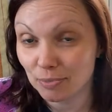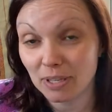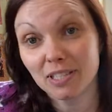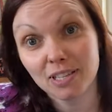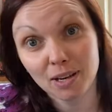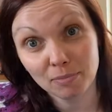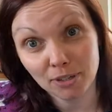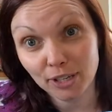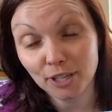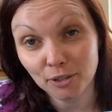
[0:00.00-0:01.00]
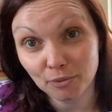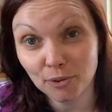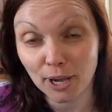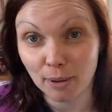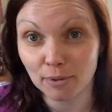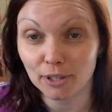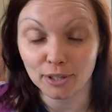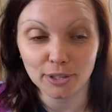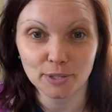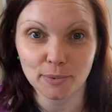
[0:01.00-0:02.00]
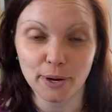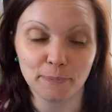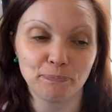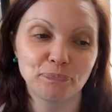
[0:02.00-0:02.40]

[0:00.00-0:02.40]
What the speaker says: See, I'm learning new vocabulary as well.